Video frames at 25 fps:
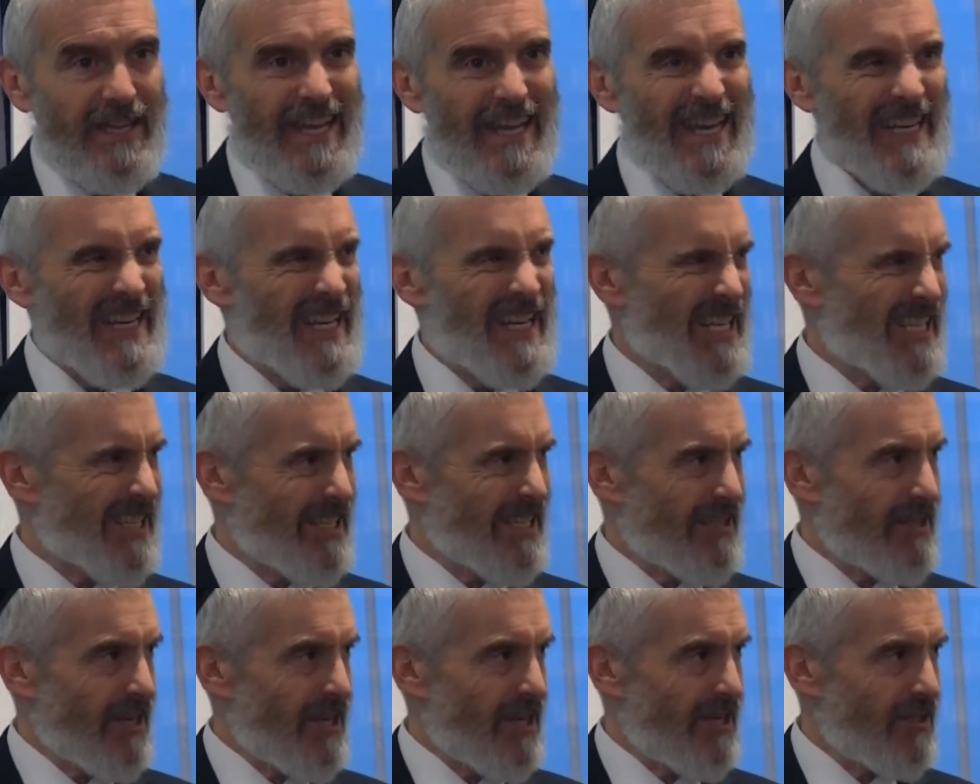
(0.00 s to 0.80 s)

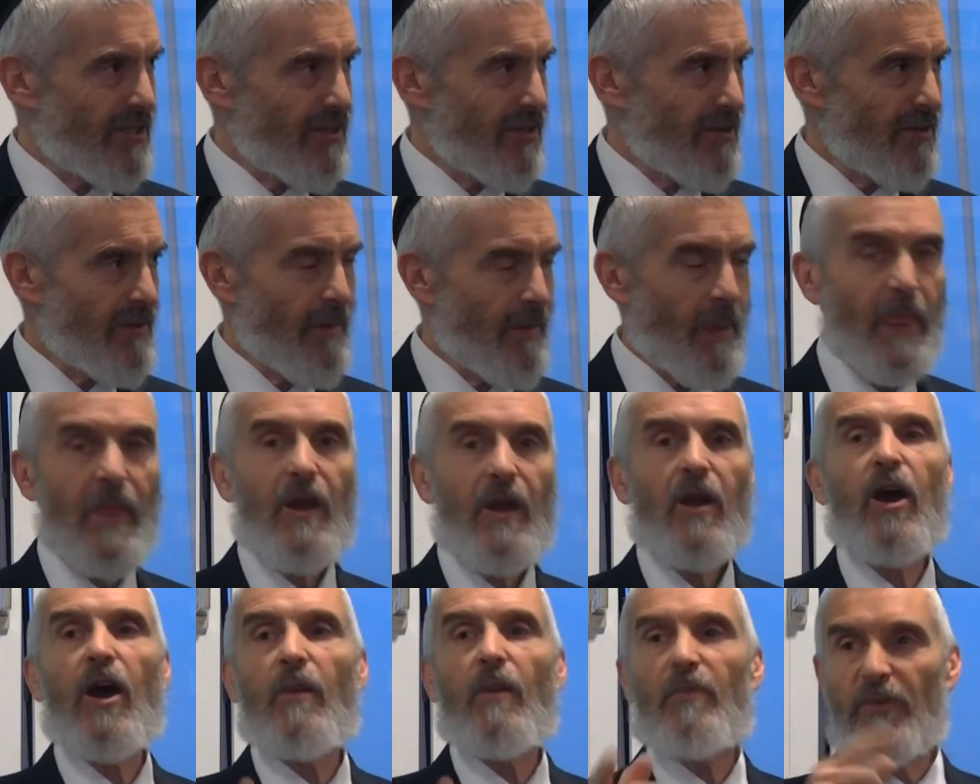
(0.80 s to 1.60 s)
anesthetized her,
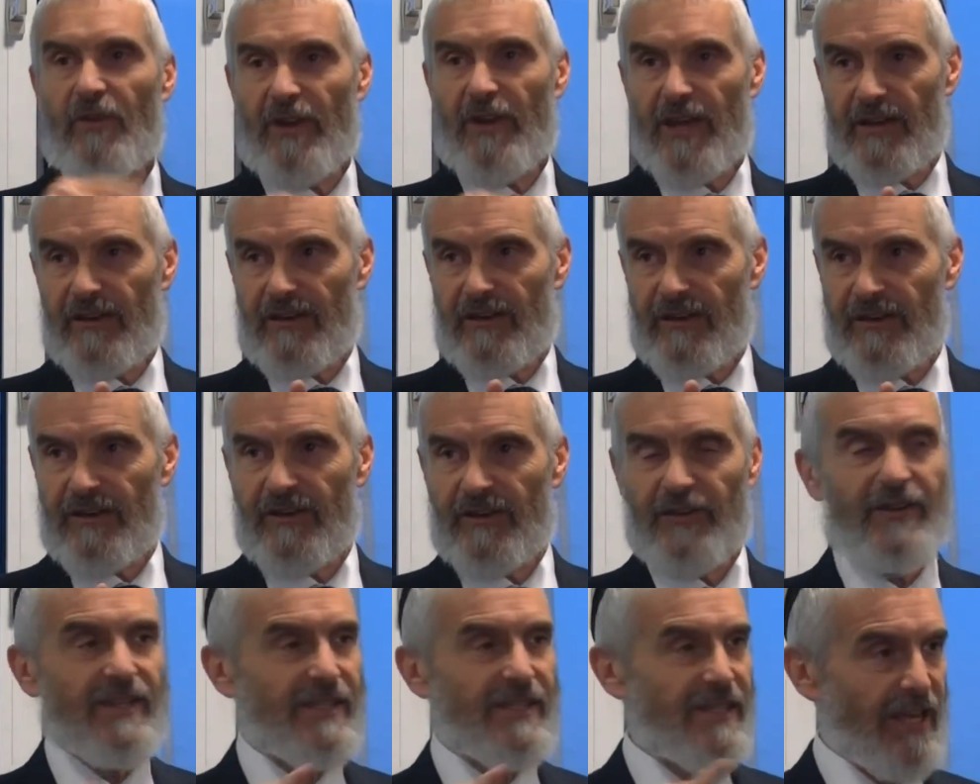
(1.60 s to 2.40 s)
operated on
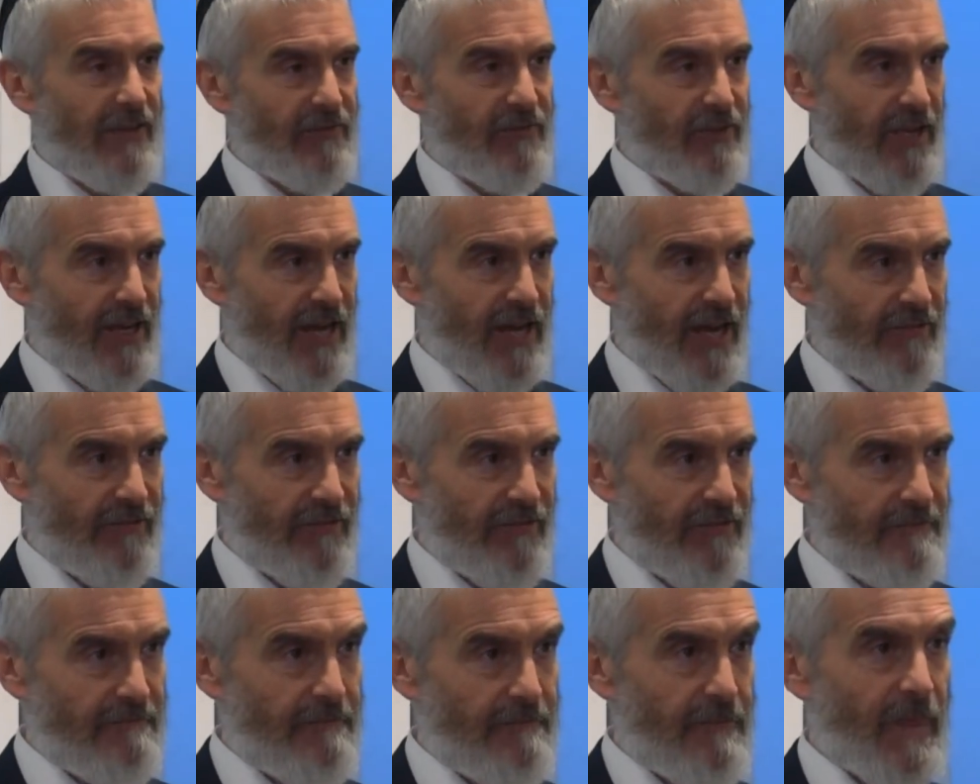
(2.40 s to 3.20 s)
her, and saved her
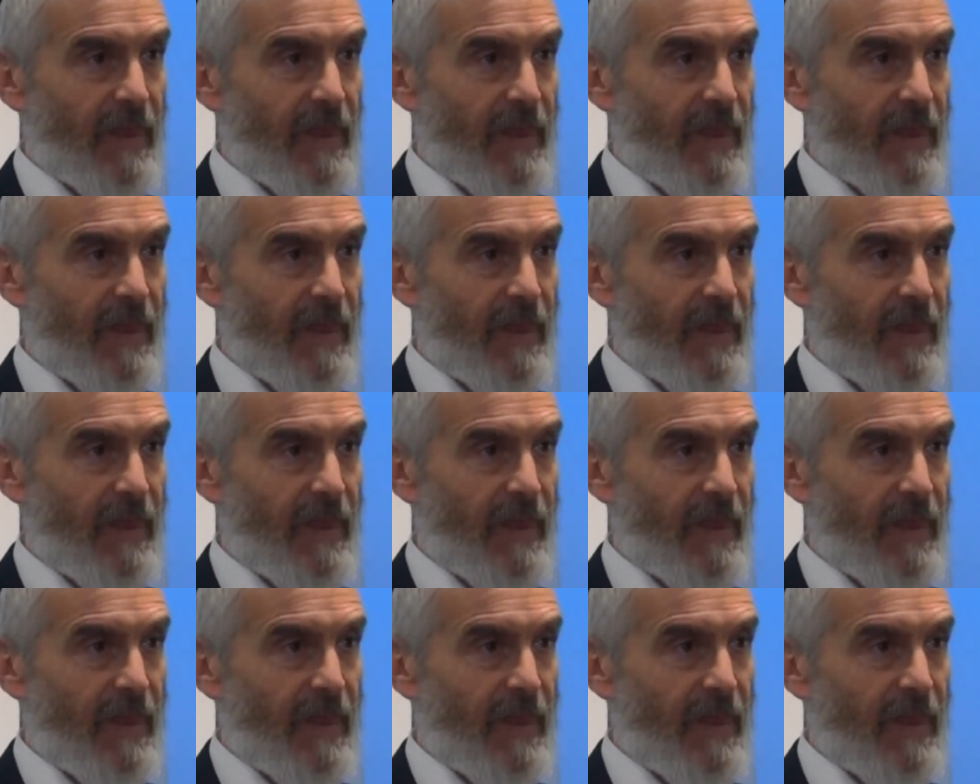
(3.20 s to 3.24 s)
life.